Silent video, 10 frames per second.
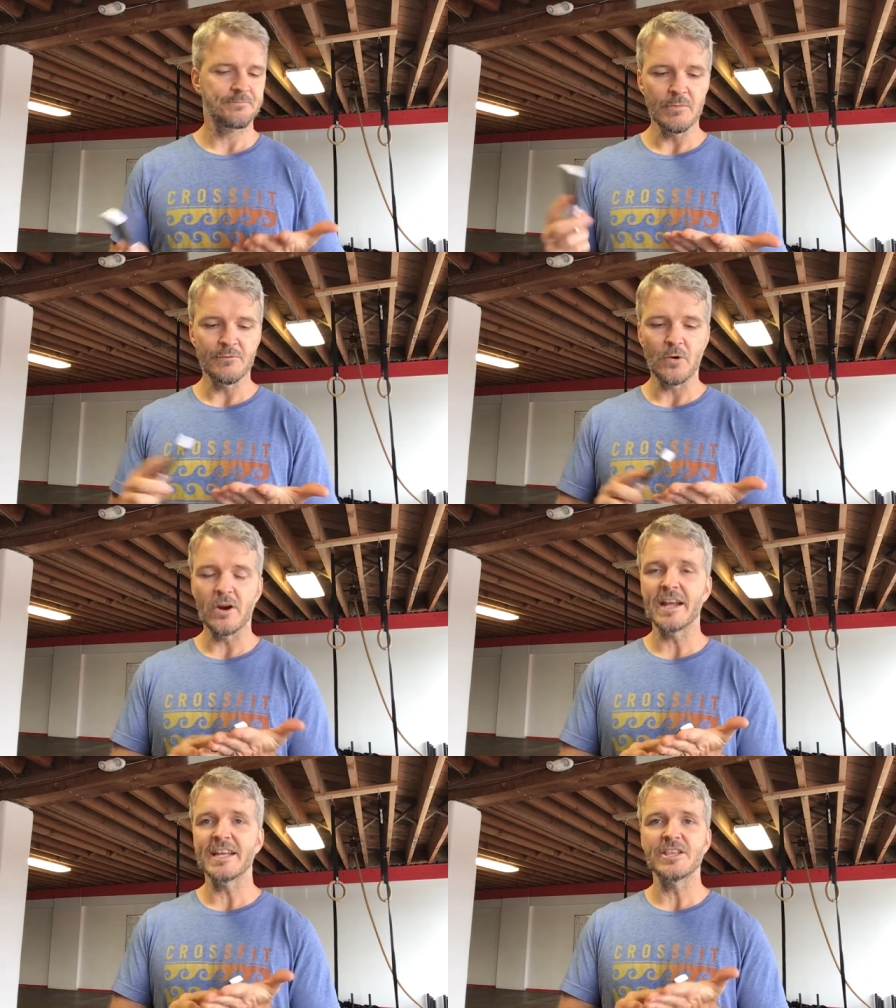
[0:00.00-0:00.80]
Before
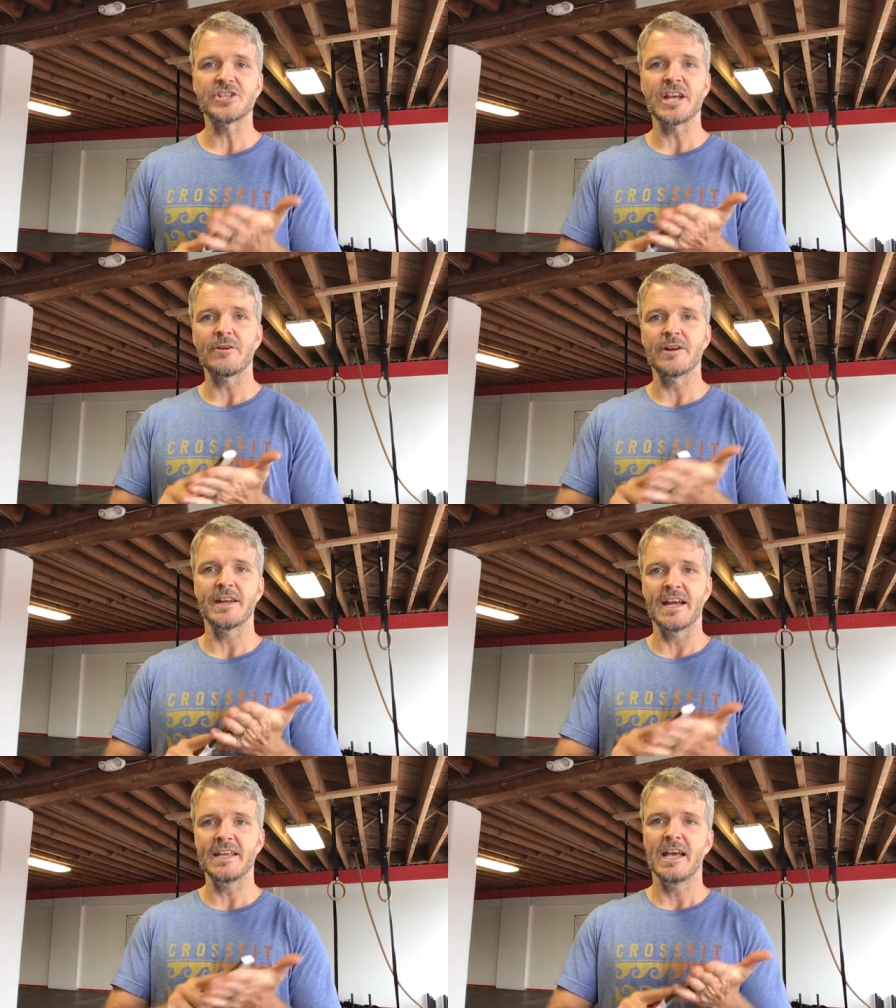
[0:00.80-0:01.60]
I get in the shower at
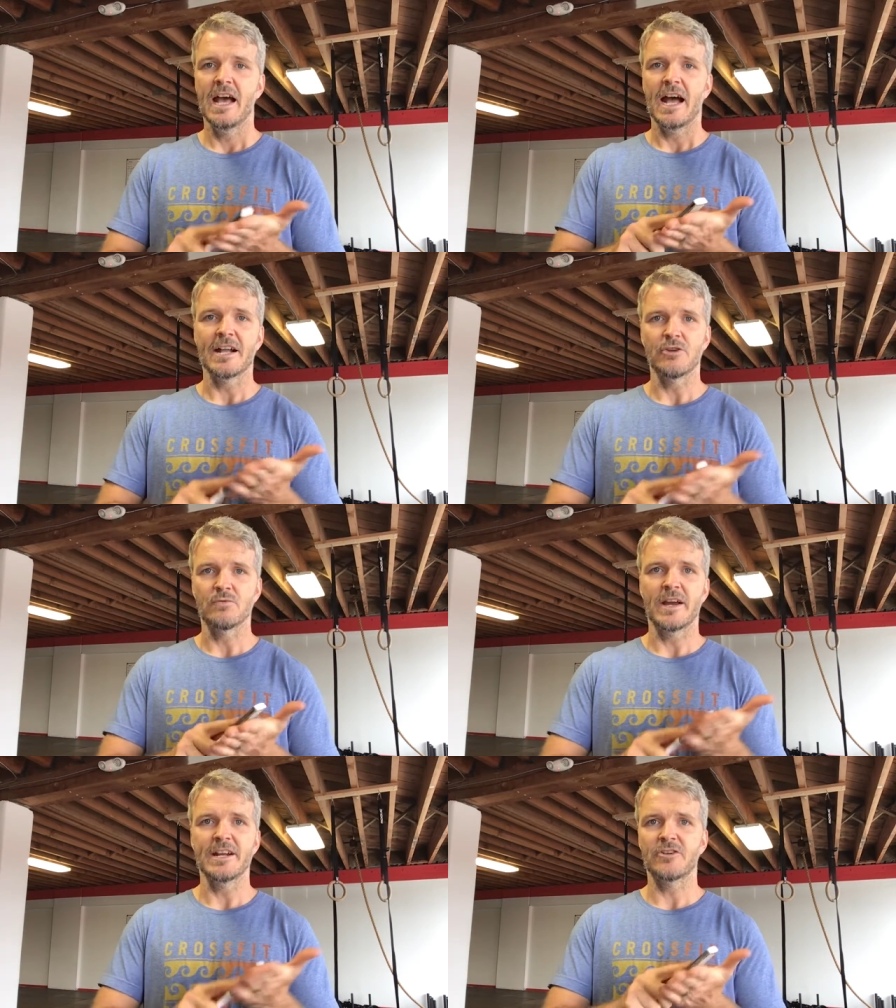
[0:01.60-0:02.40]
night, I go
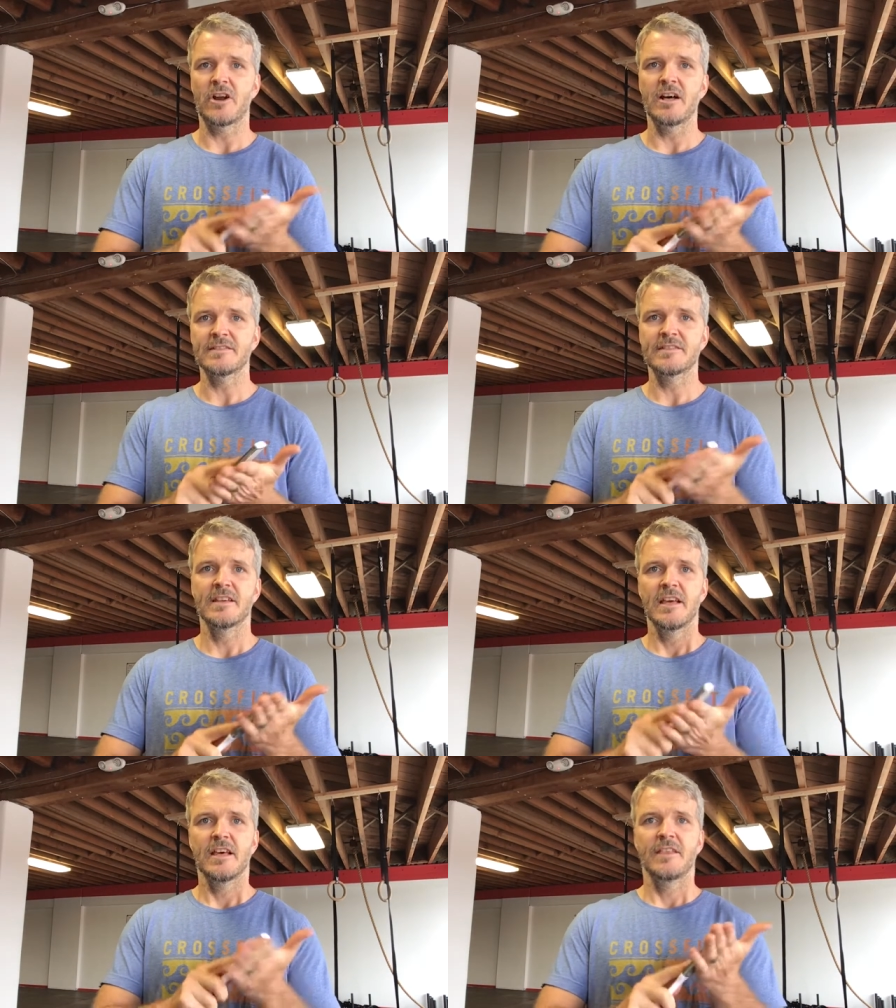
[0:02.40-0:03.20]
right across
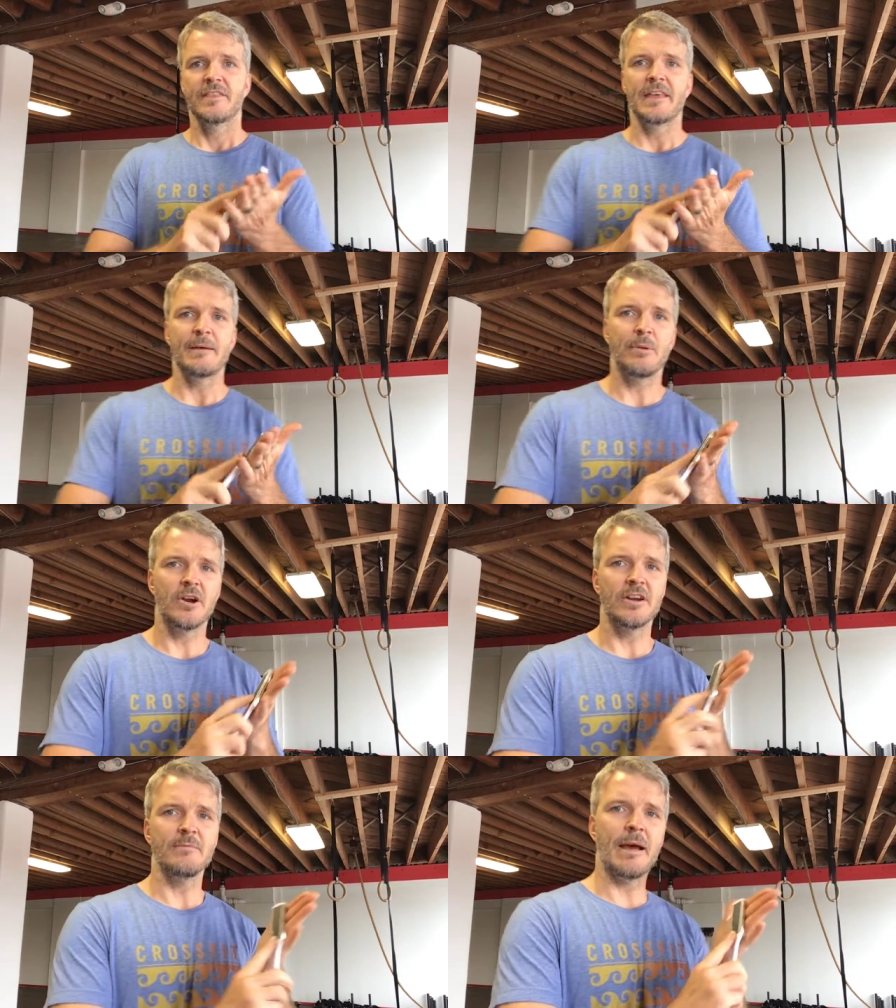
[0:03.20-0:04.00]
that
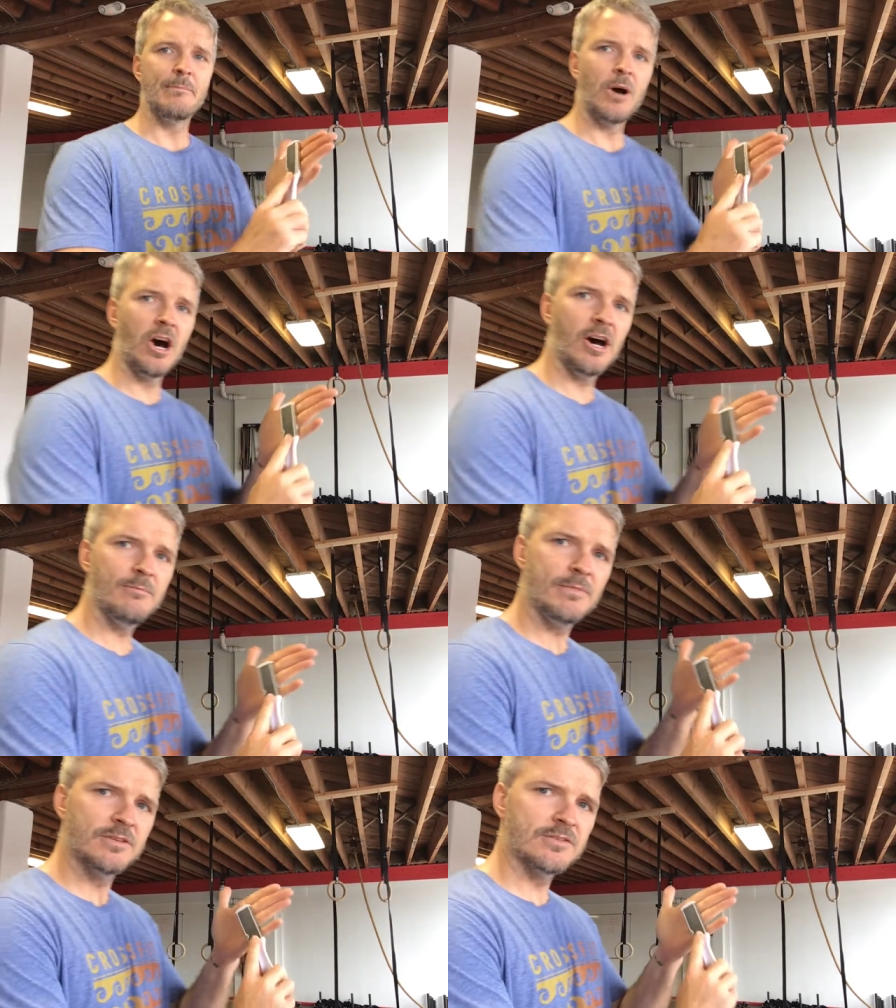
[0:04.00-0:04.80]
part of my
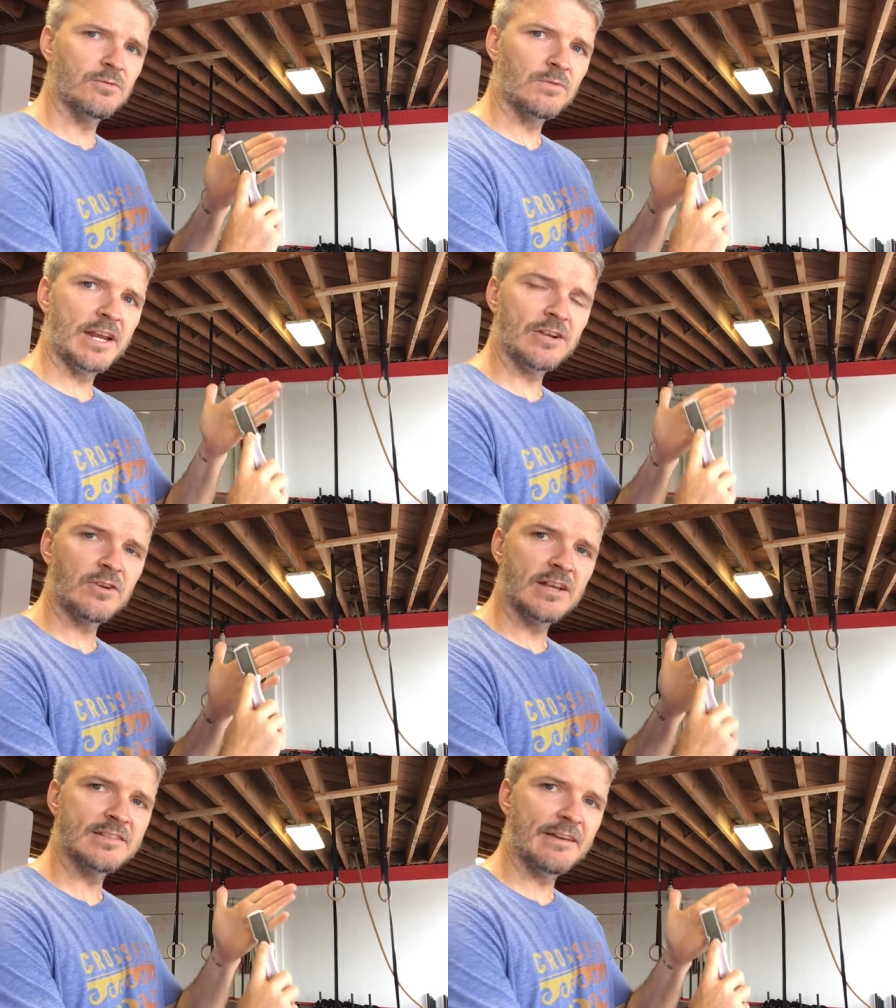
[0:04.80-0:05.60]
palm, so right
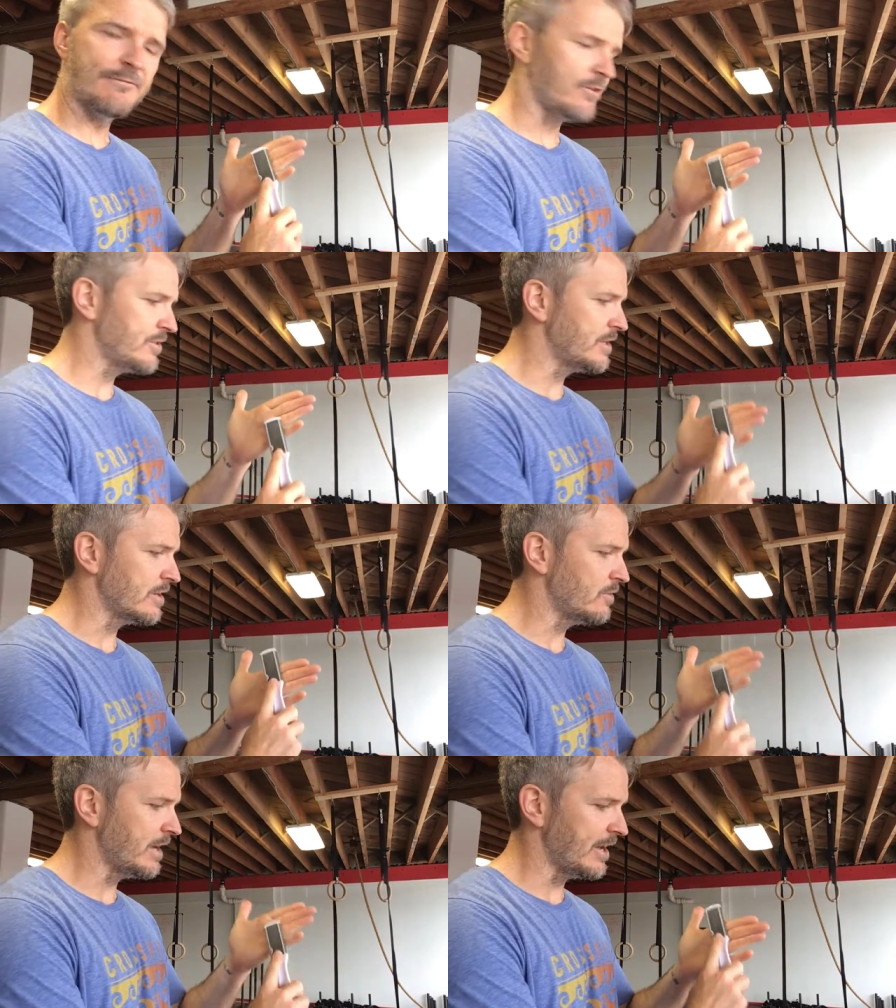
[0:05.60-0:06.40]
across that first
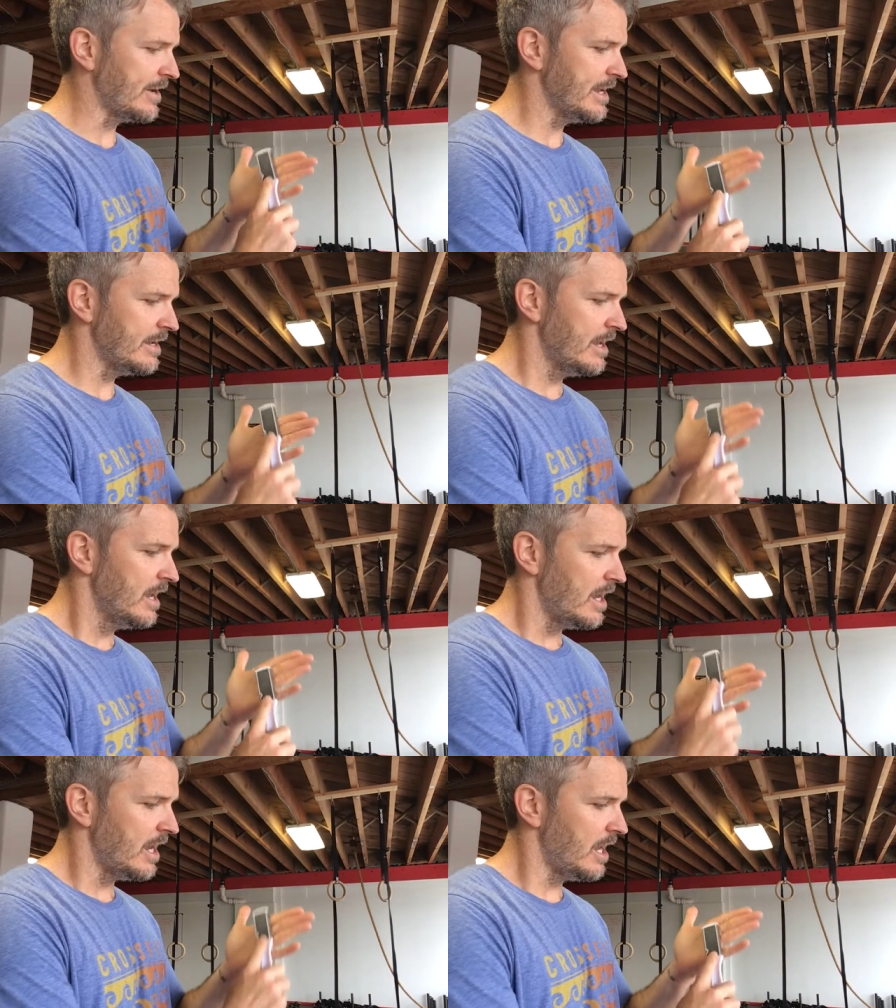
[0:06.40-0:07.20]
knuckle area.
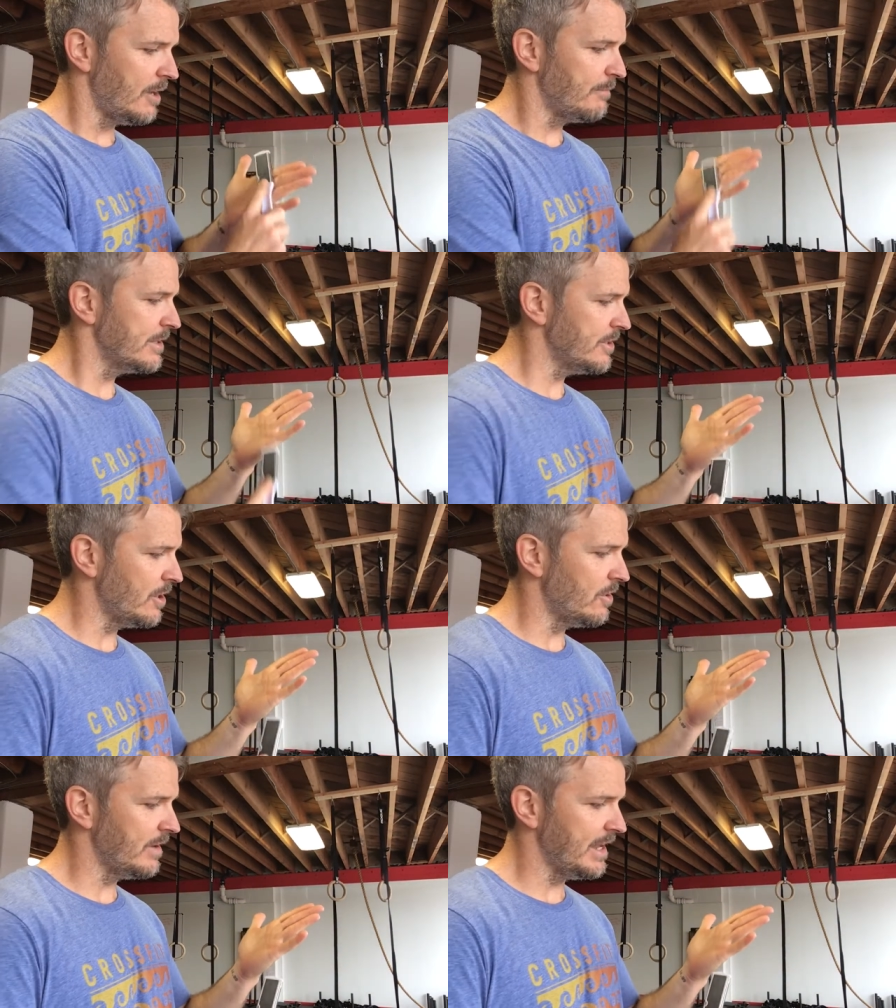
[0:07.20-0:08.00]

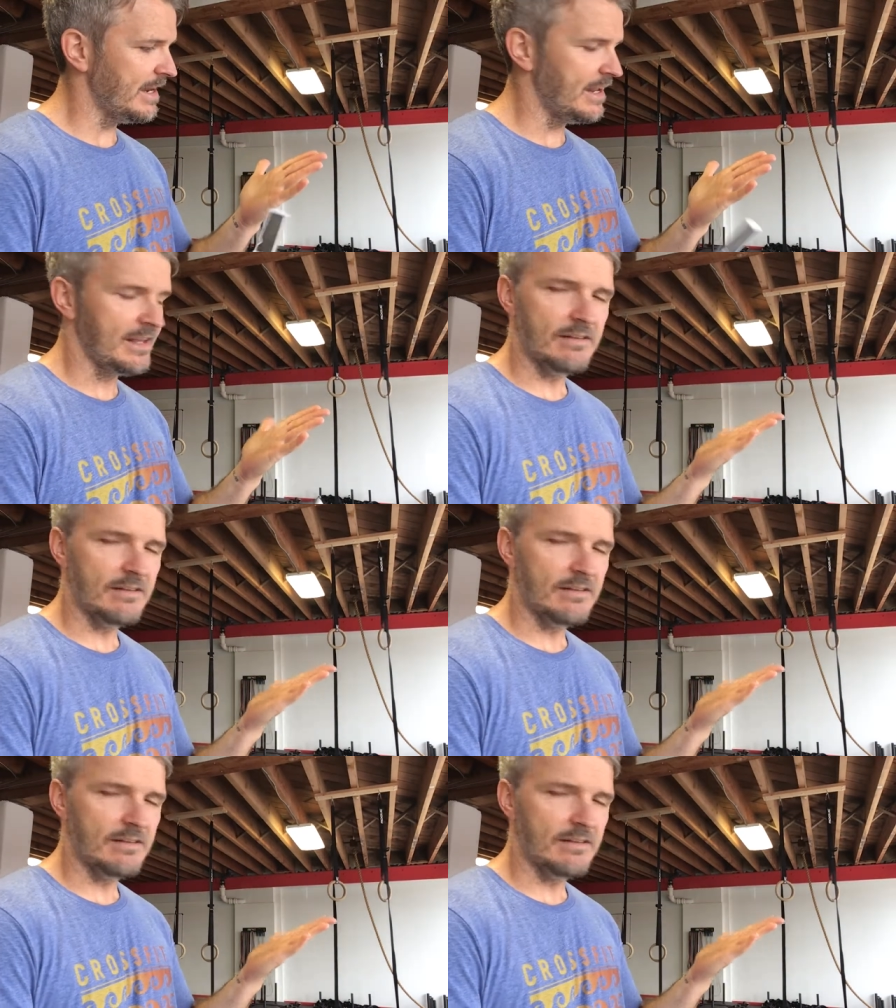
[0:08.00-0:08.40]
And